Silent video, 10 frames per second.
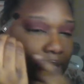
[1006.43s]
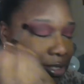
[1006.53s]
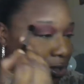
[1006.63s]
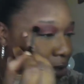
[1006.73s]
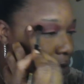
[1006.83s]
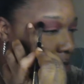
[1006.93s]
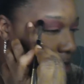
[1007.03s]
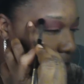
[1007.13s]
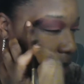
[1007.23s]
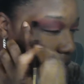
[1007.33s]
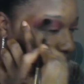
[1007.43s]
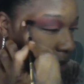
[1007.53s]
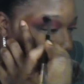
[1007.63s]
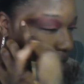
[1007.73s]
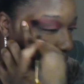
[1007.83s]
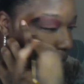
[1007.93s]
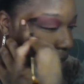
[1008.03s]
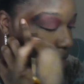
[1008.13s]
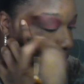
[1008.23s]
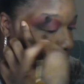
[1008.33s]
So we're just going to leave this the
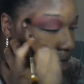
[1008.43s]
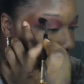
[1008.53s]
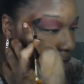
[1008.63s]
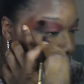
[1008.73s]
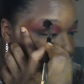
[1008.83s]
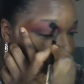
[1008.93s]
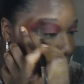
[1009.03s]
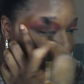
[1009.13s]
way this is here.